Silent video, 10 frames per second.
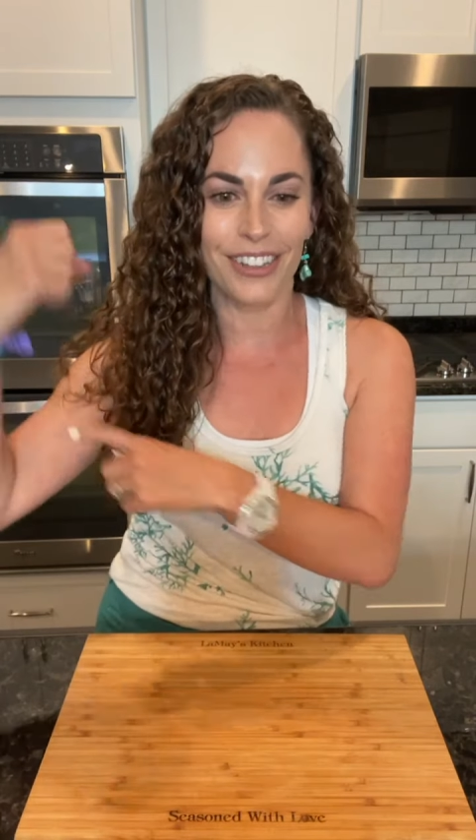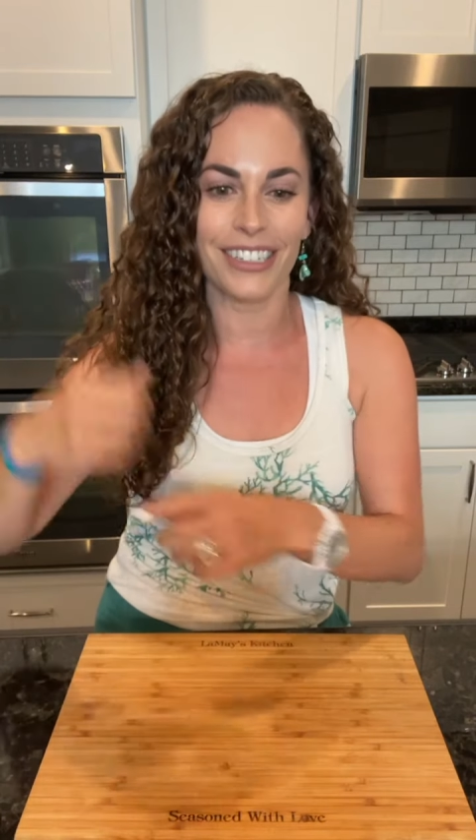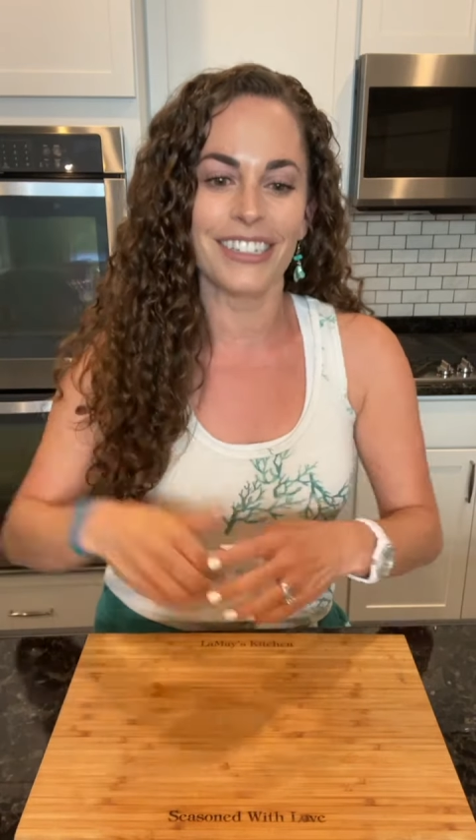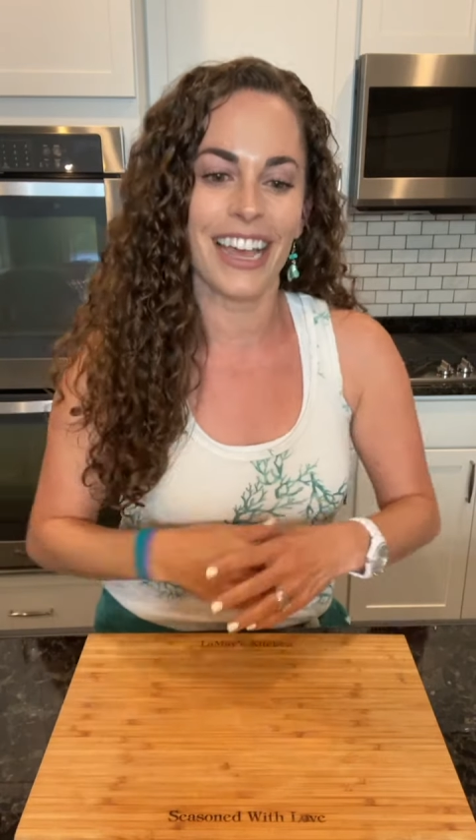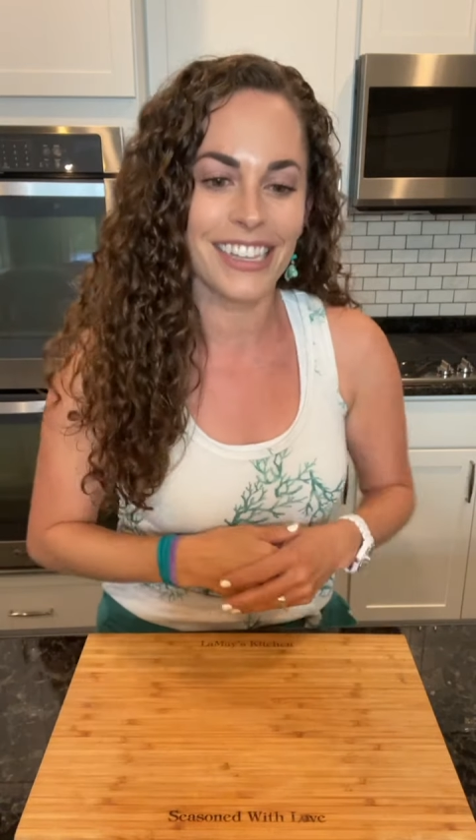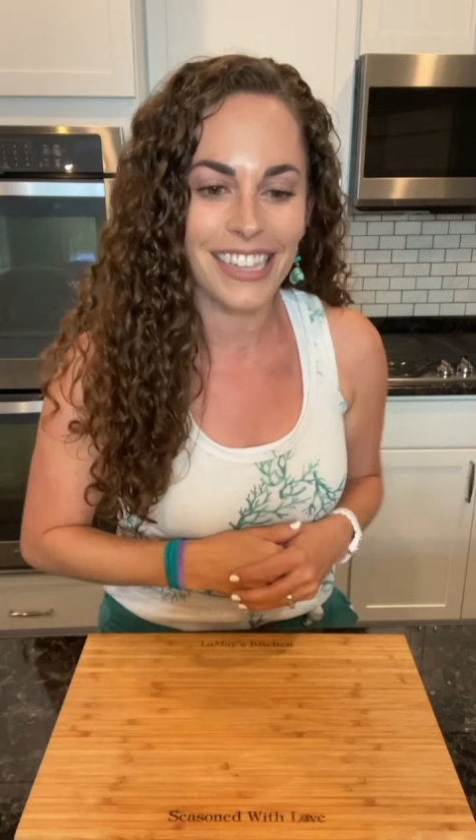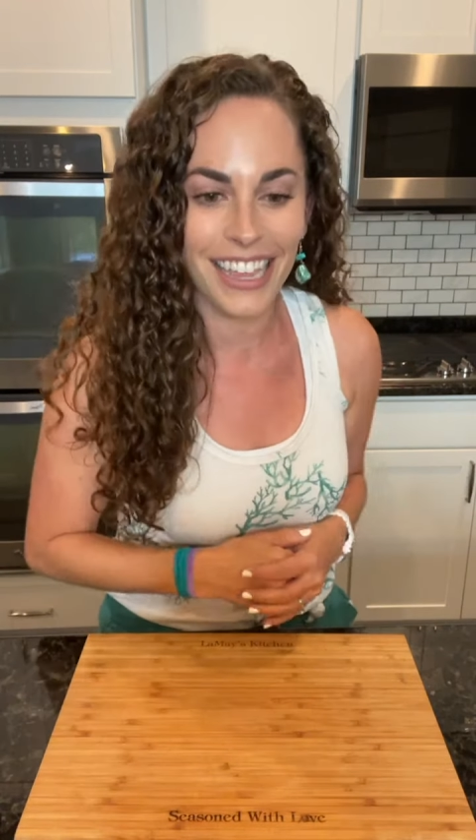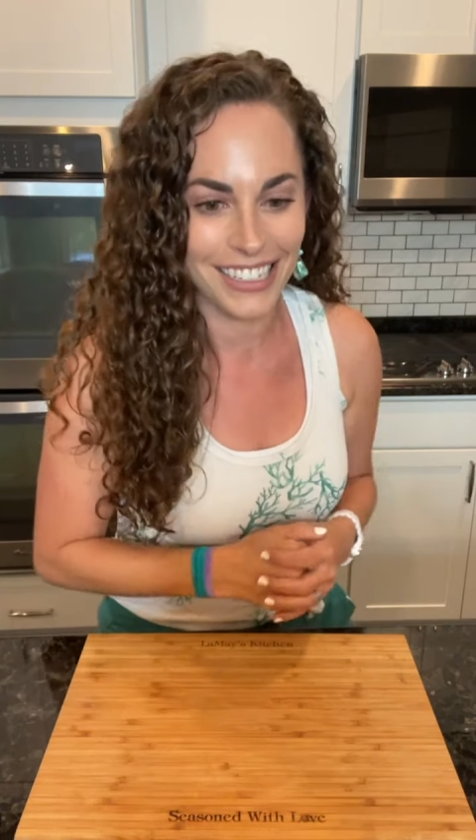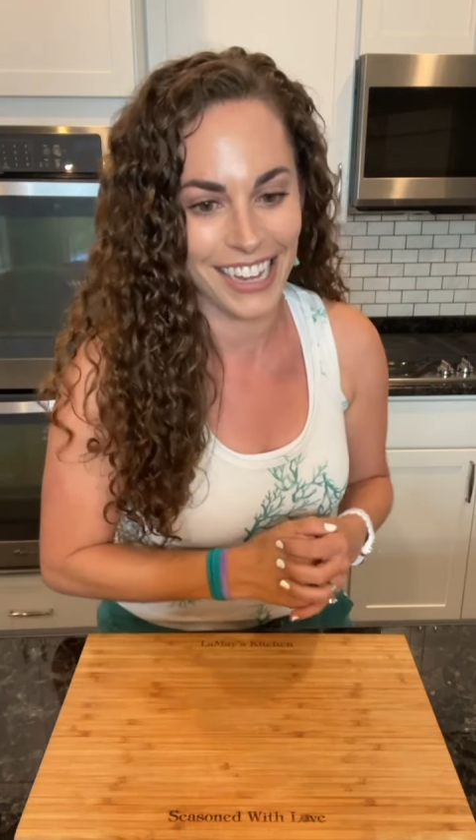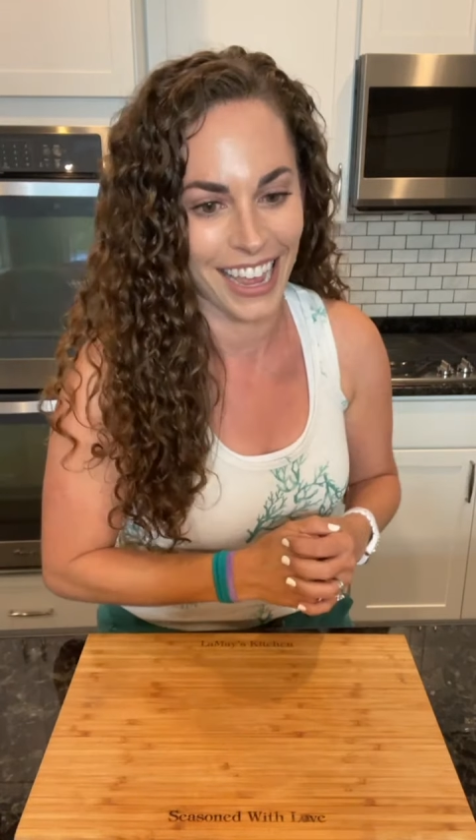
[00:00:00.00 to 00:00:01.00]
nice
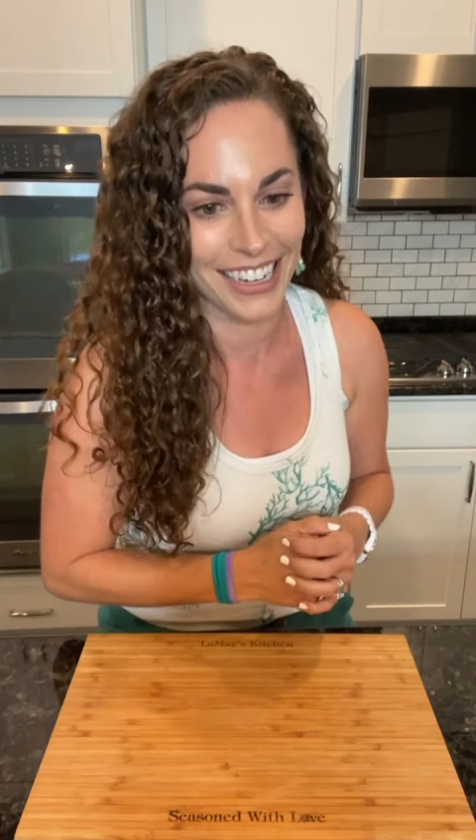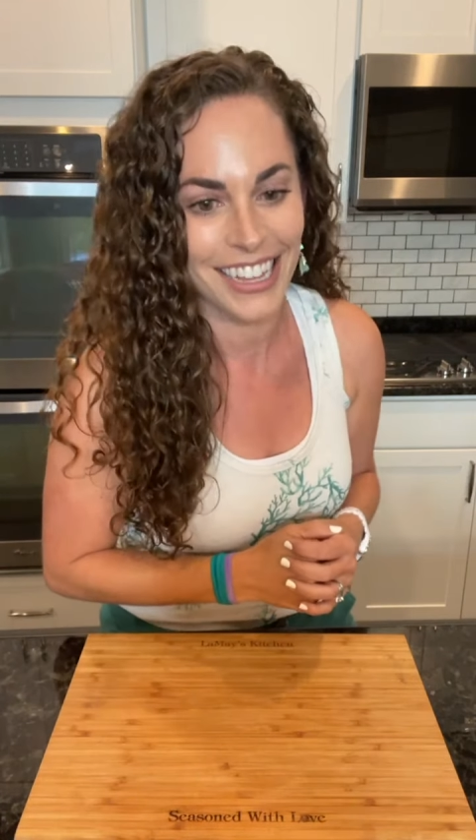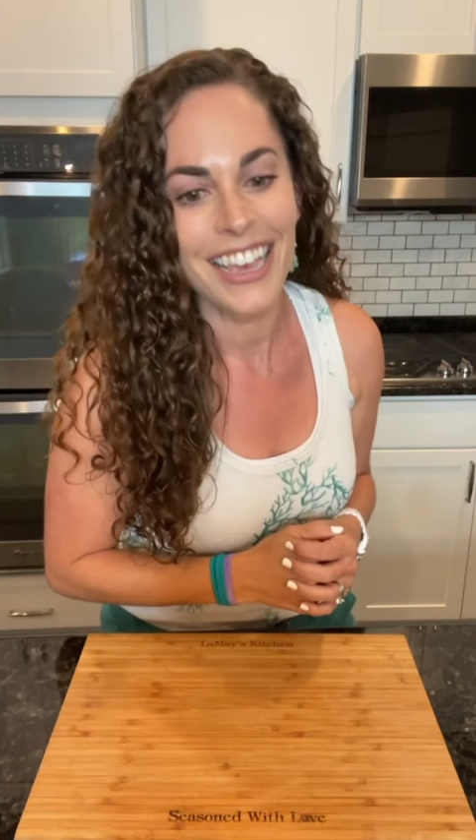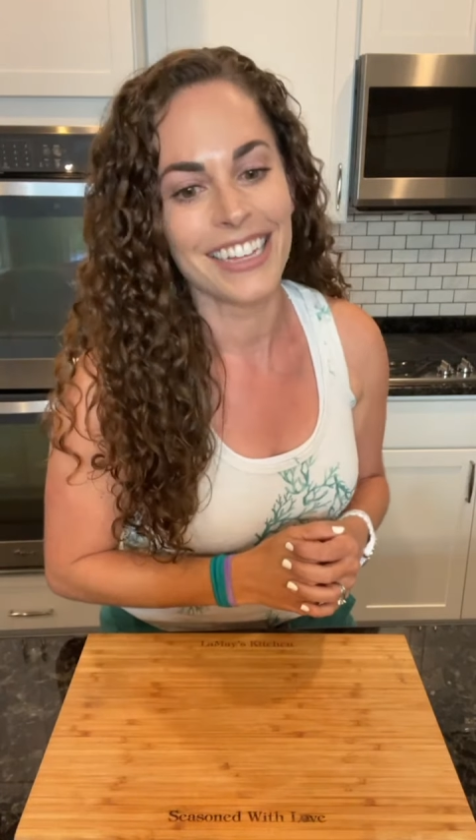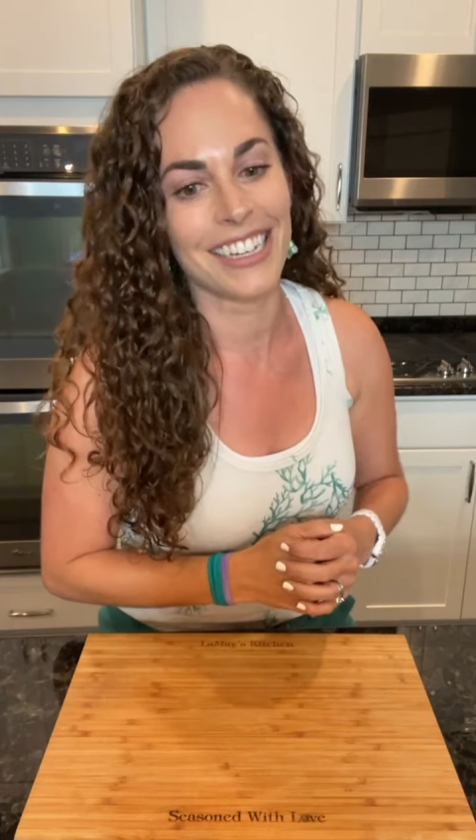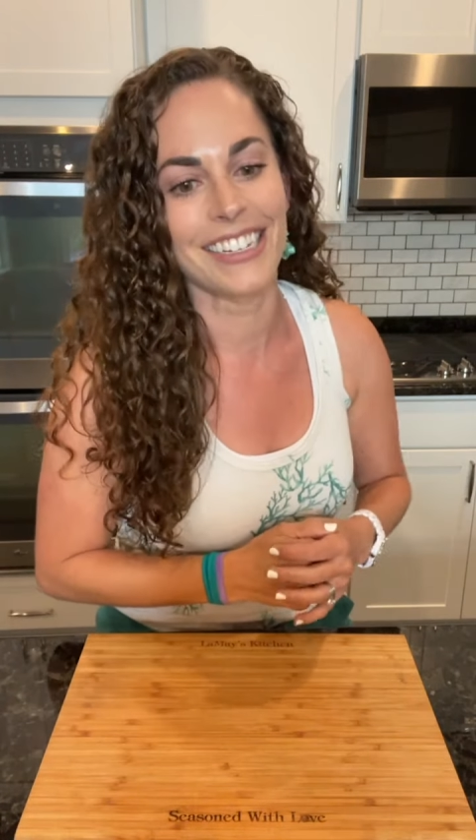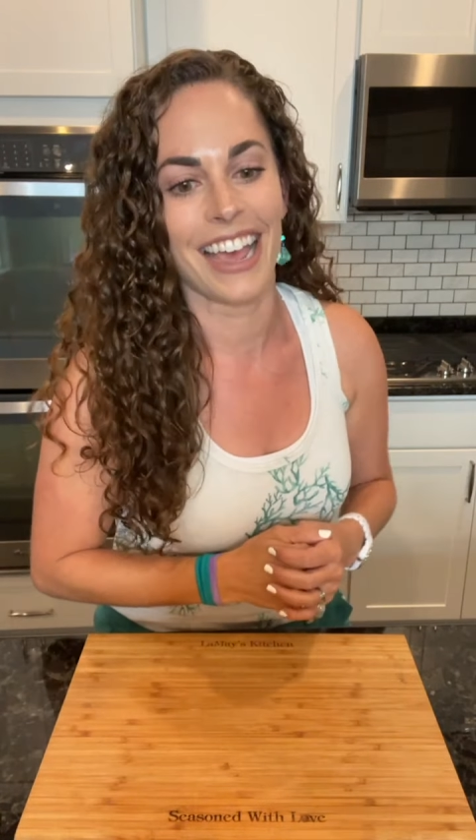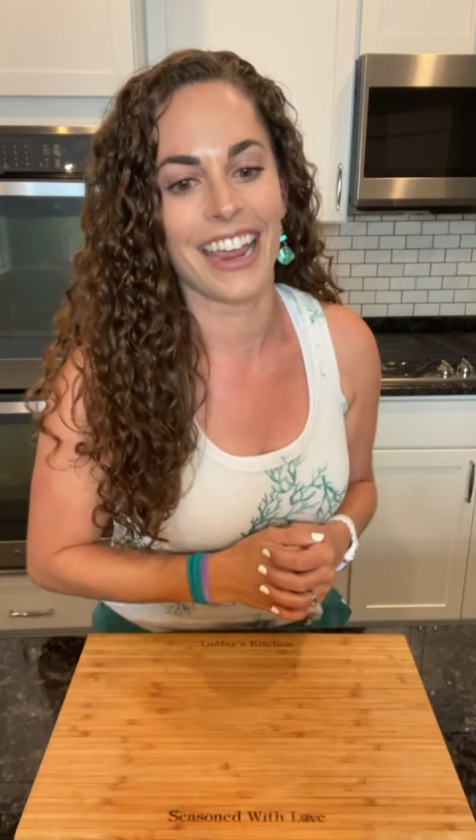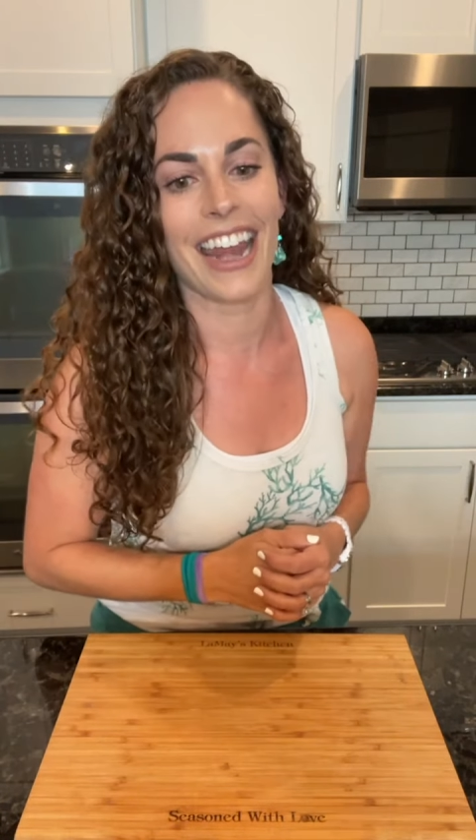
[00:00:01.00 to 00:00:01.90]
and tight tonight,